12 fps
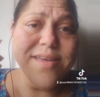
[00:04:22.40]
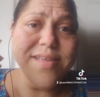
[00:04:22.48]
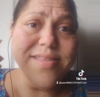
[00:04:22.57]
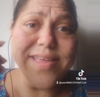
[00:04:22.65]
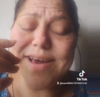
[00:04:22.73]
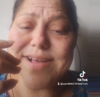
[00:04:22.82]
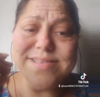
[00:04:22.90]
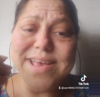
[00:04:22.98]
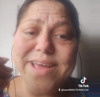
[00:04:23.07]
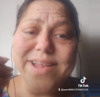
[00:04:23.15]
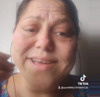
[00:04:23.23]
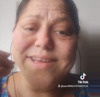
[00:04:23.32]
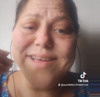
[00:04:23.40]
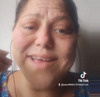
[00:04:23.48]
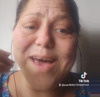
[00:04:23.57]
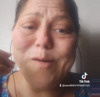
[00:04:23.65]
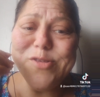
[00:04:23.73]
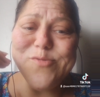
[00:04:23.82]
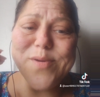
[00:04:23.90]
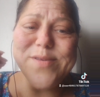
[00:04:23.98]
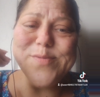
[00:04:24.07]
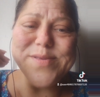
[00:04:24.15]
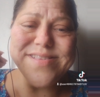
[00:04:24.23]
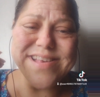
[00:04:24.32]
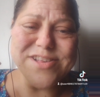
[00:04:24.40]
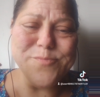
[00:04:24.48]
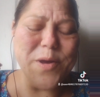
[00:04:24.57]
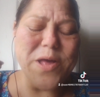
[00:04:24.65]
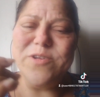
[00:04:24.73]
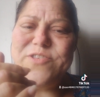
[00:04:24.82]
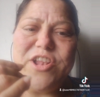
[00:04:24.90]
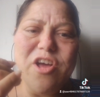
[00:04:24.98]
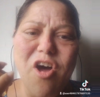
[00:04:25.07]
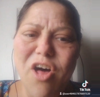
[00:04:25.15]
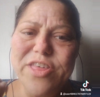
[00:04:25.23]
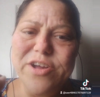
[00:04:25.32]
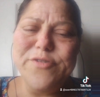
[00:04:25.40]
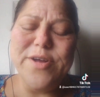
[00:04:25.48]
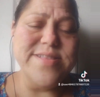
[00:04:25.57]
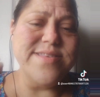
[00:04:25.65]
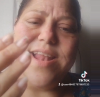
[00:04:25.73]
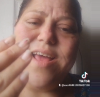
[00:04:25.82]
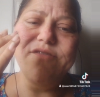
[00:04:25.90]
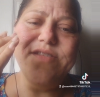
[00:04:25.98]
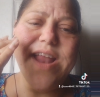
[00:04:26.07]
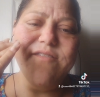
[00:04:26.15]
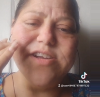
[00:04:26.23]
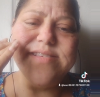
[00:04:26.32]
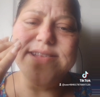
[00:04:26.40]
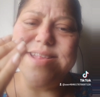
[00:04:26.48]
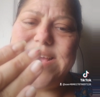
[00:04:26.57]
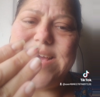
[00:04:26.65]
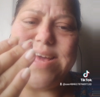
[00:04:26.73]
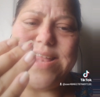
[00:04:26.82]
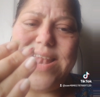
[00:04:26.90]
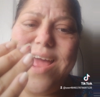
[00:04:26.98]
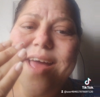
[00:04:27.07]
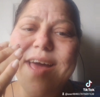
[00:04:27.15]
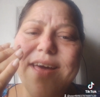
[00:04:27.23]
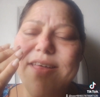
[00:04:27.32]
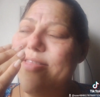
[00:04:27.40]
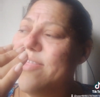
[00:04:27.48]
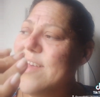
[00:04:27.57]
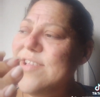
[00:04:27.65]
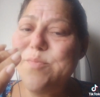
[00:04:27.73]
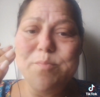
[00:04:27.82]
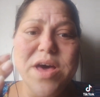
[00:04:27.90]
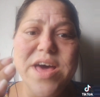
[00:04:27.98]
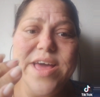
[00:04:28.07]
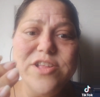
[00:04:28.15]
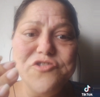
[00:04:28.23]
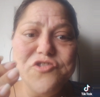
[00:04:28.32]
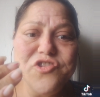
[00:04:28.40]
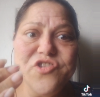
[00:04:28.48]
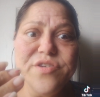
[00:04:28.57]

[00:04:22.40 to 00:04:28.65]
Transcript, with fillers: like I said, I was raised with six brothers and all their friends, and I've never seen this much